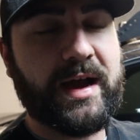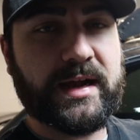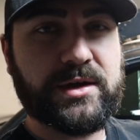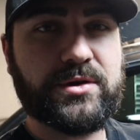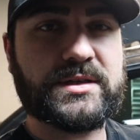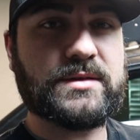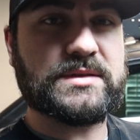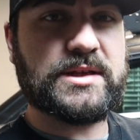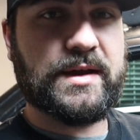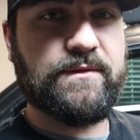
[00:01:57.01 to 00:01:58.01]
I noticed some
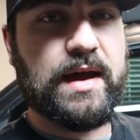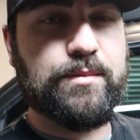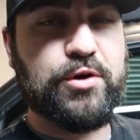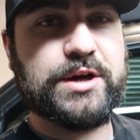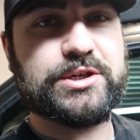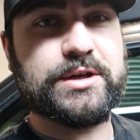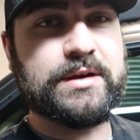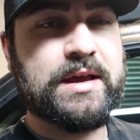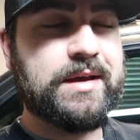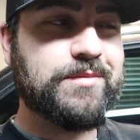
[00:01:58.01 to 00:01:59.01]
slight
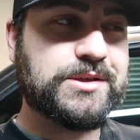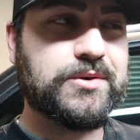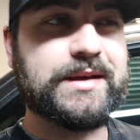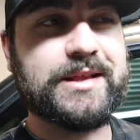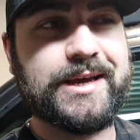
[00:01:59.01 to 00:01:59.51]
vibration between